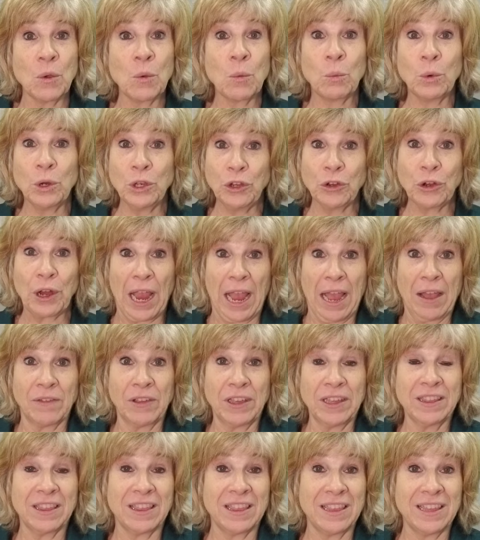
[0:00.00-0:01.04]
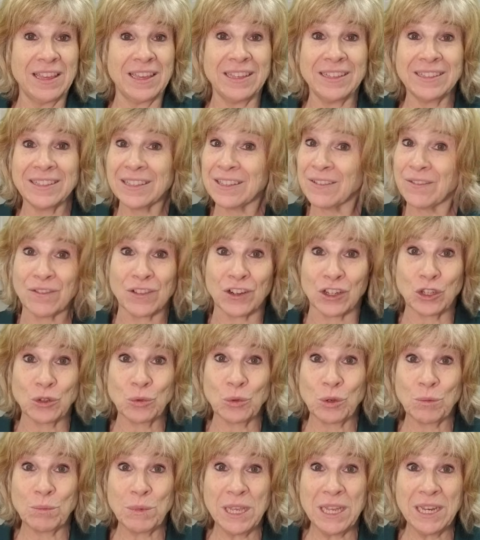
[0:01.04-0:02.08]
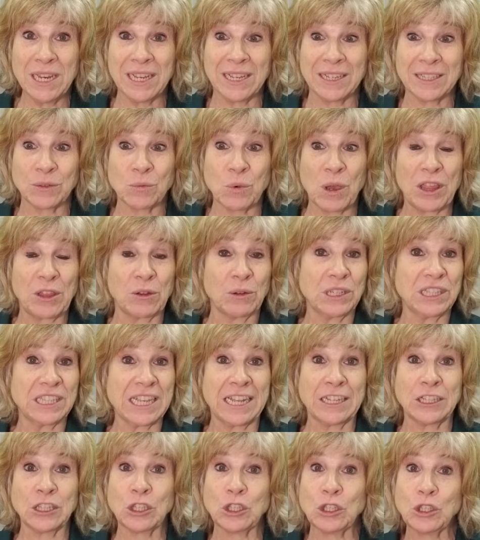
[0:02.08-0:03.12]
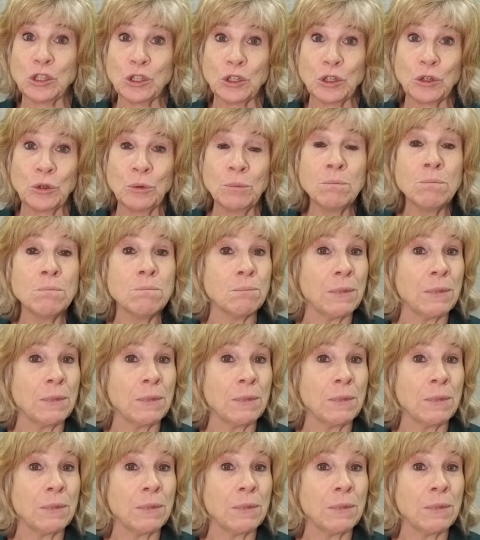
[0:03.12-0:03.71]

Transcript: when you're having these virtual meetings, whether it's on Zoom,